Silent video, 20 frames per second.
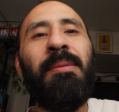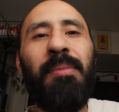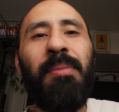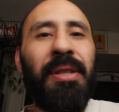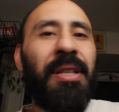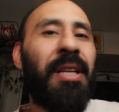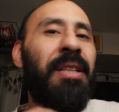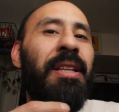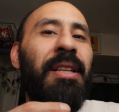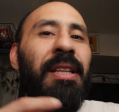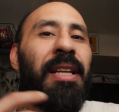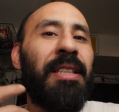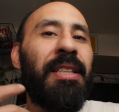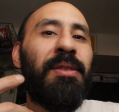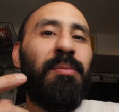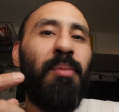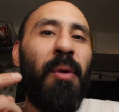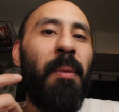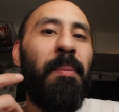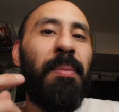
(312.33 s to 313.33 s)
but nonetheless
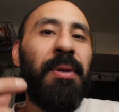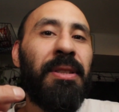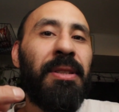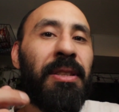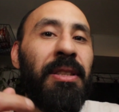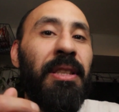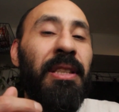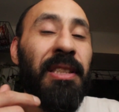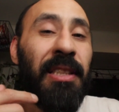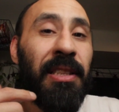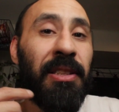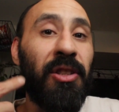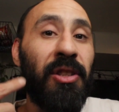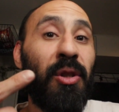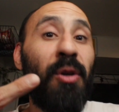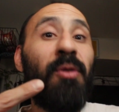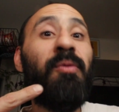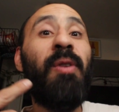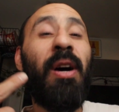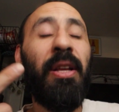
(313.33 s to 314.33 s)
small businesses can
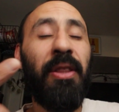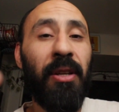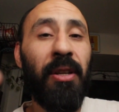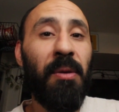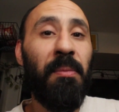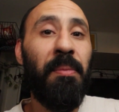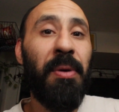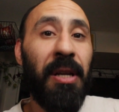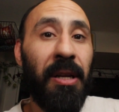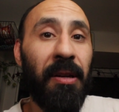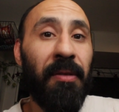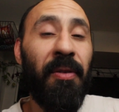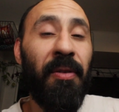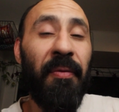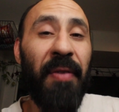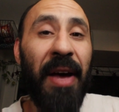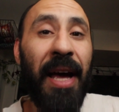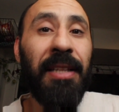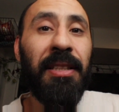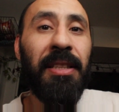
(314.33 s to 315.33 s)
still find their competitive
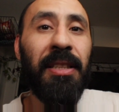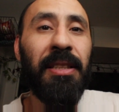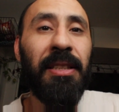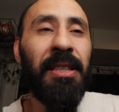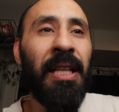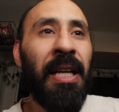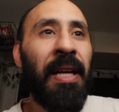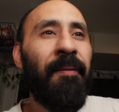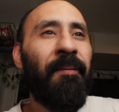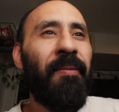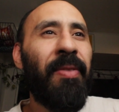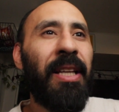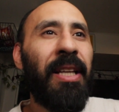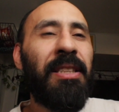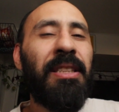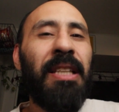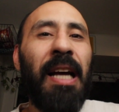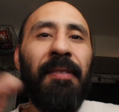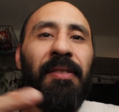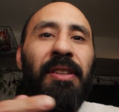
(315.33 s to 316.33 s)
advantage they
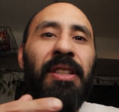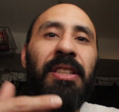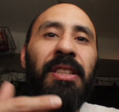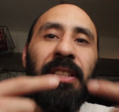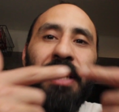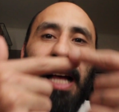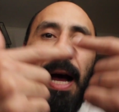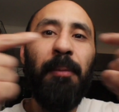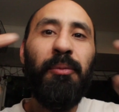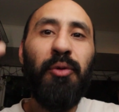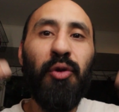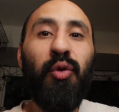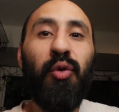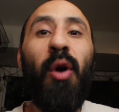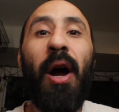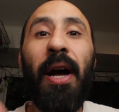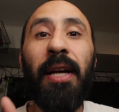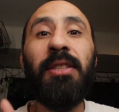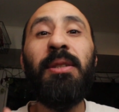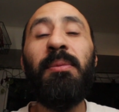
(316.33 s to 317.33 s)
just have to stop
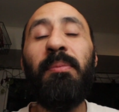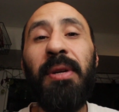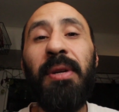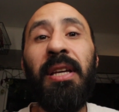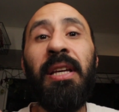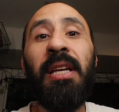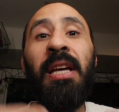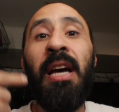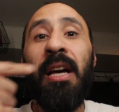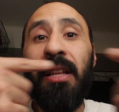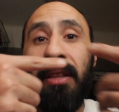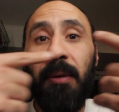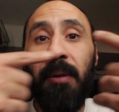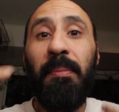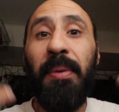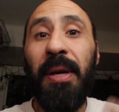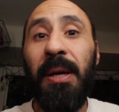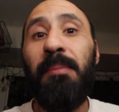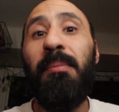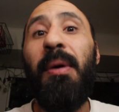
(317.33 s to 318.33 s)
trying to be the
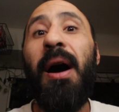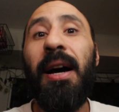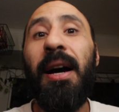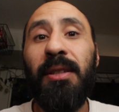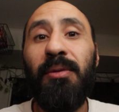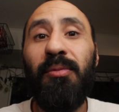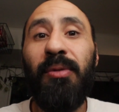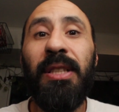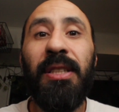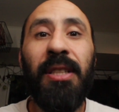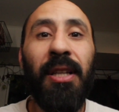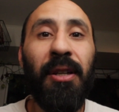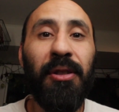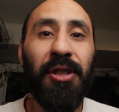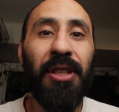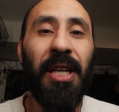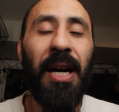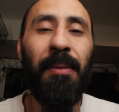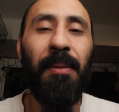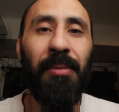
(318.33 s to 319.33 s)
big box retail
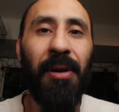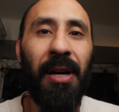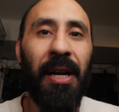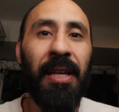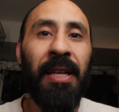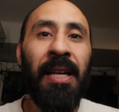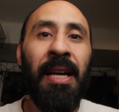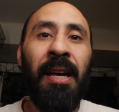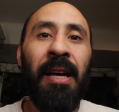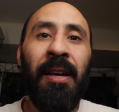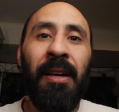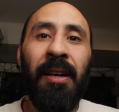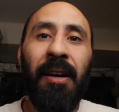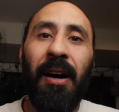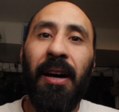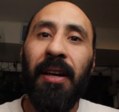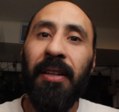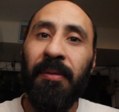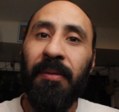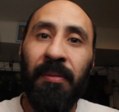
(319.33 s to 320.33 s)
shop right
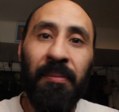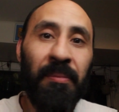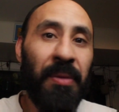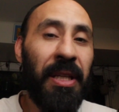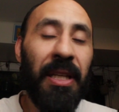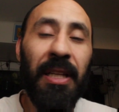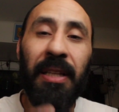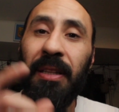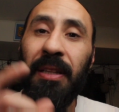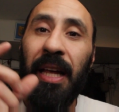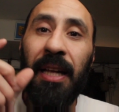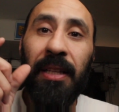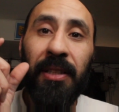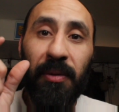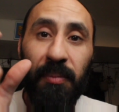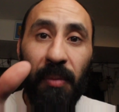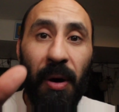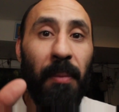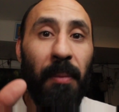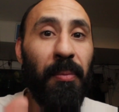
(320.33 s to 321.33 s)
uh, meaning that
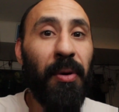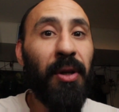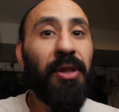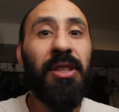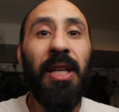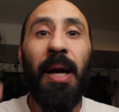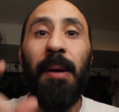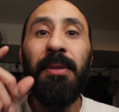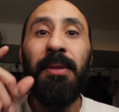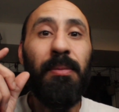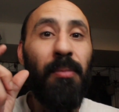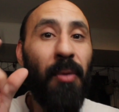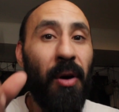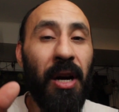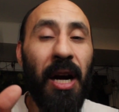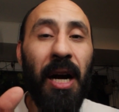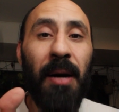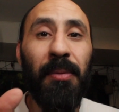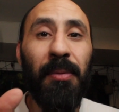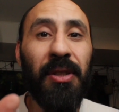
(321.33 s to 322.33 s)
small bookshops small
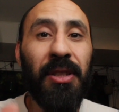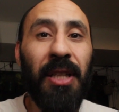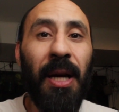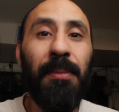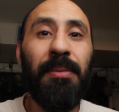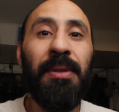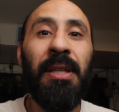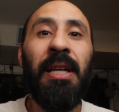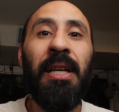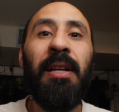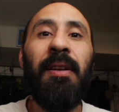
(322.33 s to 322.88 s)
comic book shops